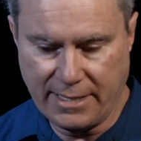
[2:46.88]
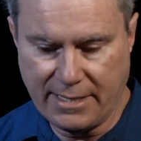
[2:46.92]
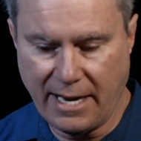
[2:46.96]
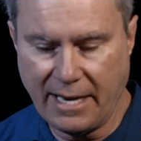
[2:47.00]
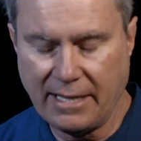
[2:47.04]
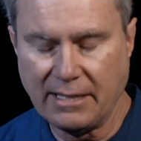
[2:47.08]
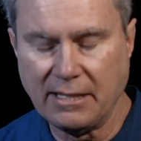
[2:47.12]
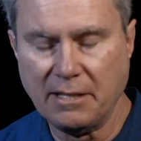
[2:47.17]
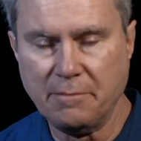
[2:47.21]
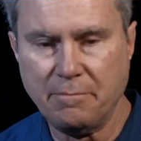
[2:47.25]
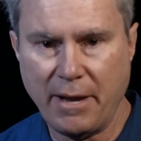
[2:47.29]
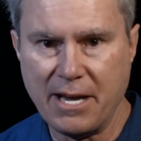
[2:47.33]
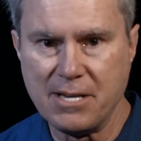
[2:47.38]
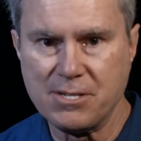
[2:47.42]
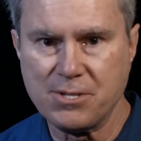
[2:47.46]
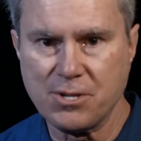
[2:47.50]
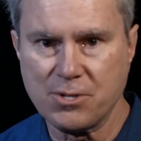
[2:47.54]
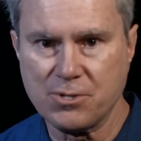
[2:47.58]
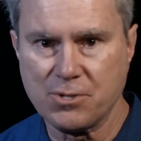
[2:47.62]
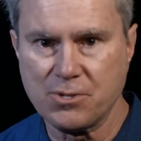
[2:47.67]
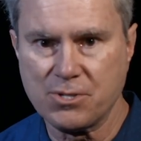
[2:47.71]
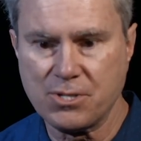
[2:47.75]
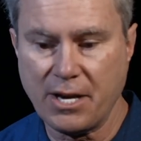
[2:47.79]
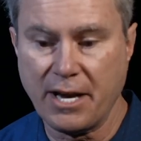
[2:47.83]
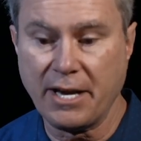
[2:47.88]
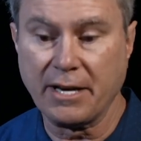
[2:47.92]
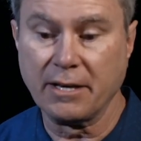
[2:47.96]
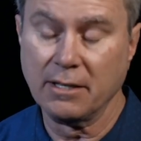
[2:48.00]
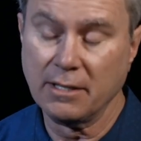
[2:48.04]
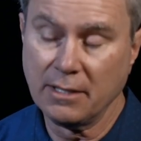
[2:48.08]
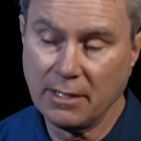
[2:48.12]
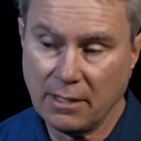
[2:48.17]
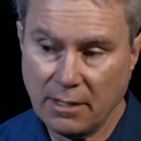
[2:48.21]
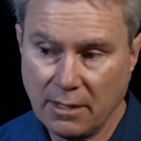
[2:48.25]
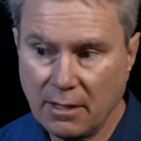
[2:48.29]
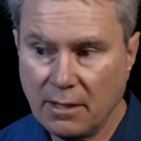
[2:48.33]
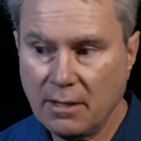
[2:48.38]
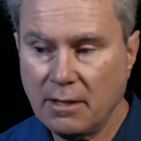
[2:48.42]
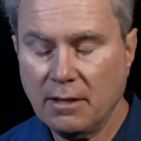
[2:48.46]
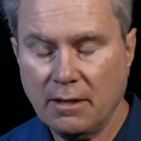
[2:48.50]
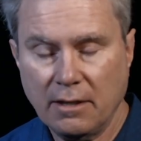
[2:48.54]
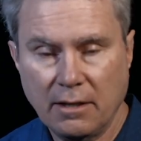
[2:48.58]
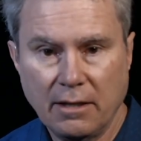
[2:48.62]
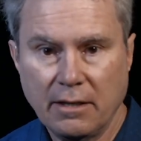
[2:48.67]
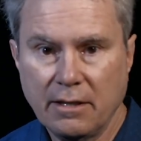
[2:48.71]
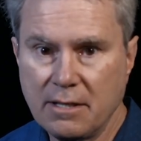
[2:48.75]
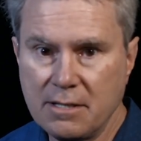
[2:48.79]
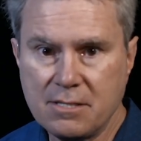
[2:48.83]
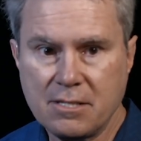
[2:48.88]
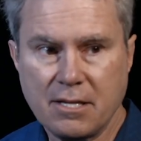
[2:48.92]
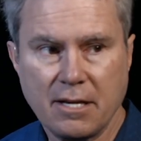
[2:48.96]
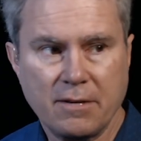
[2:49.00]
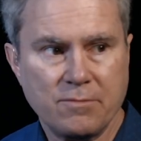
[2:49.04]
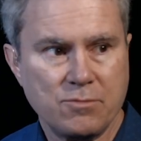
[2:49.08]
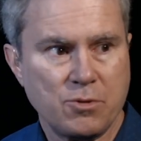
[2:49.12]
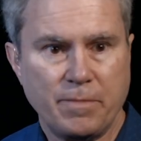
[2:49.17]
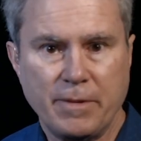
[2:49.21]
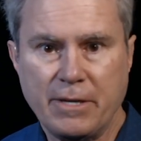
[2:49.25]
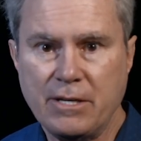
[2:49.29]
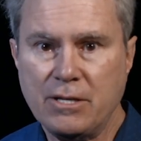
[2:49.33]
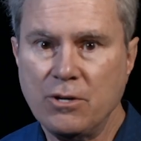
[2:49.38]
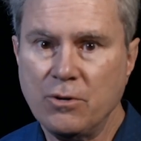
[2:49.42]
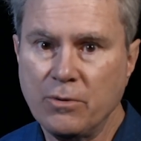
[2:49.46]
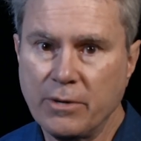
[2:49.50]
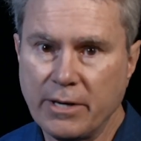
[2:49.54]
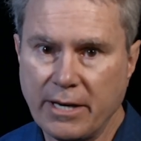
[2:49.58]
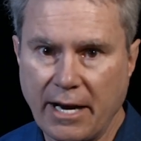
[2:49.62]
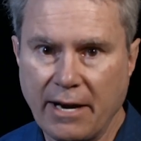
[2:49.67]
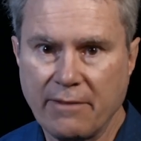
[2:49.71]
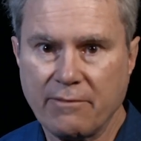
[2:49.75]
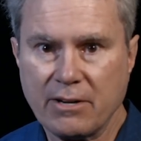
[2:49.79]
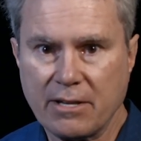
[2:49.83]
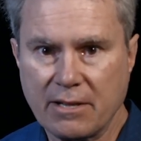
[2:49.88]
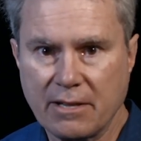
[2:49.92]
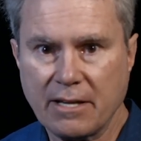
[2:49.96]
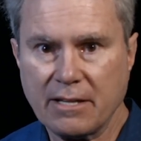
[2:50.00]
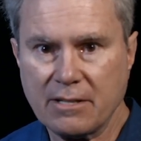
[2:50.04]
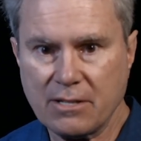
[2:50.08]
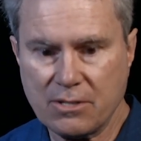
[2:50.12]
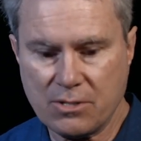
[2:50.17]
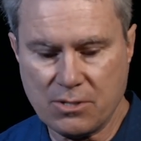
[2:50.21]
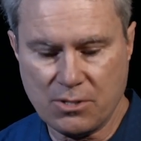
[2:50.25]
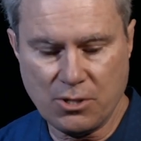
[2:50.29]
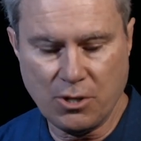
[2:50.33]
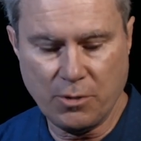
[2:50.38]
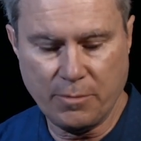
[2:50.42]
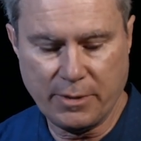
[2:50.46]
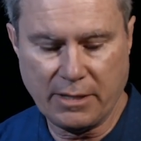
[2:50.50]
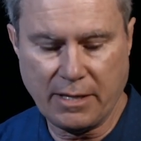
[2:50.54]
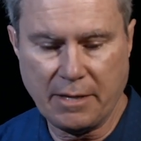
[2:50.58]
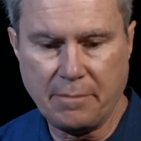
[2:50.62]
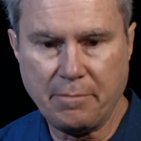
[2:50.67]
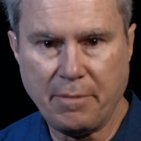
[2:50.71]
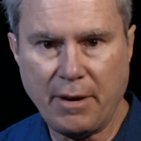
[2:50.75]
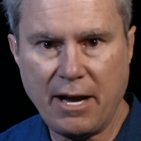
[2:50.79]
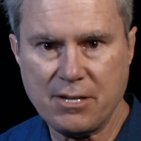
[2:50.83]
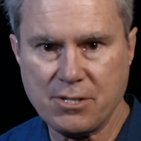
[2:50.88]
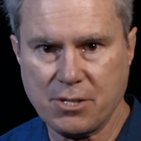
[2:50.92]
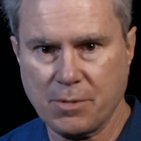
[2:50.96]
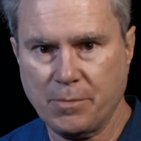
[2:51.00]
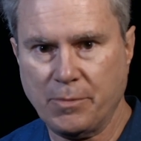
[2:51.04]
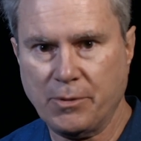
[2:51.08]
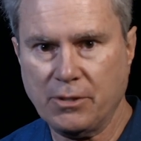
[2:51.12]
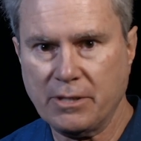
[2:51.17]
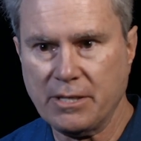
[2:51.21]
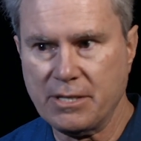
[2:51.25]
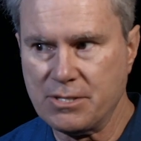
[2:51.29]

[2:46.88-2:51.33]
a daily basis are saying, he seems to be doing everything that's humanly possible.